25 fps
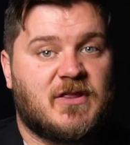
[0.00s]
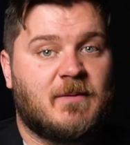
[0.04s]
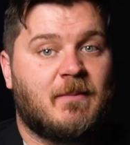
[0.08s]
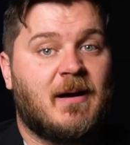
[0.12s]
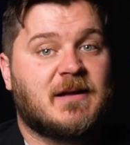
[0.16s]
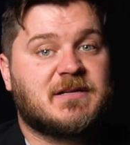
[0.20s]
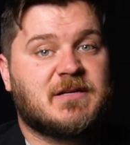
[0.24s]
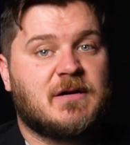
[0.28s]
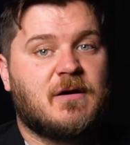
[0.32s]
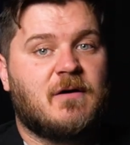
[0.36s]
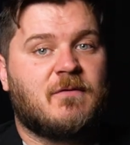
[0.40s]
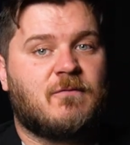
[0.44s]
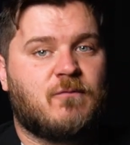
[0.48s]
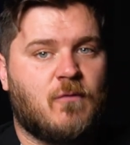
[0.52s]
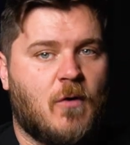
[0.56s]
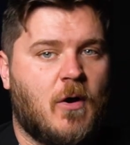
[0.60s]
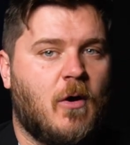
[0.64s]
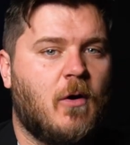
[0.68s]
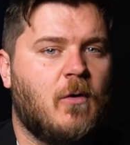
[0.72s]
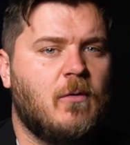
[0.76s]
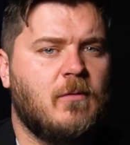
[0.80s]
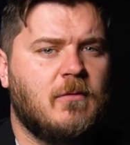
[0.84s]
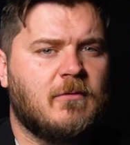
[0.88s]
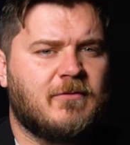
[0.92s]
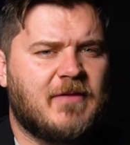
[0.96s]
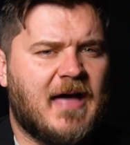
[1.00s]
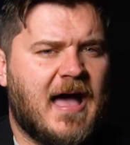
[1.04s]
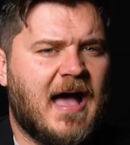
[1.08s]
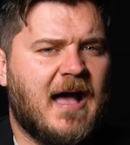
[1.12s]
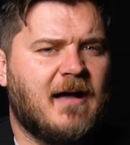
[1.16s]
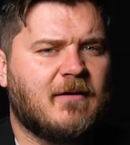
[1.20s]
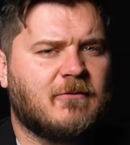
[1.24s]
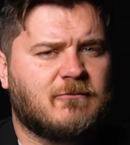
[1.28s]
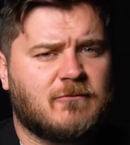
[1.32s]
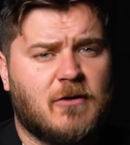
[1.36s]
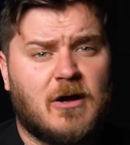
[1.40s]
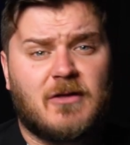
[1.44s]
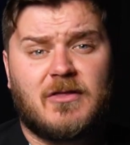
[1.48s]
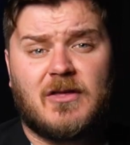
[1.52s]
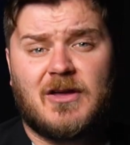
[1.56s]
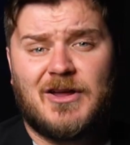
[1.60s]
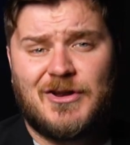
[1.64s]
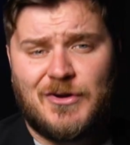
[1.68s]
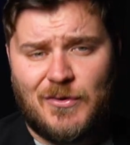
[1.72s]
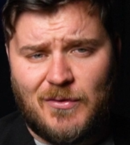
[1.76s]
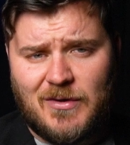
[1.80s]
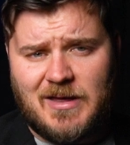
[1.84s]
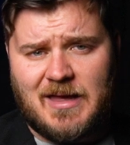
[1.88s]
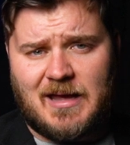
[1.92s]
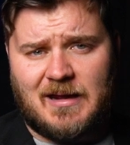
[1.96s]
the matter of role, that, rather
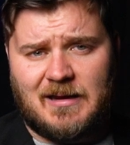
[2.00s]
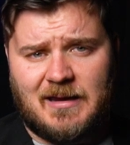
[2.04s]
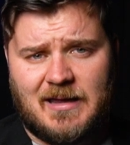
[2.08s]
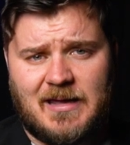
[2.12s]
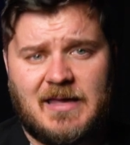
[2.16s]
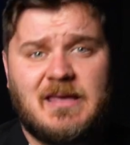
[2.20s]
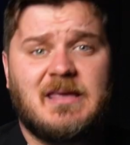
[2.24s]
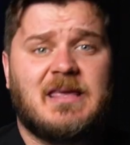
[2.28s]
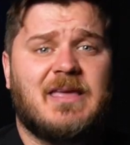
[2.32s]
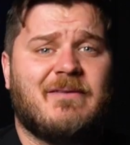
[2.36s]
annoyingly,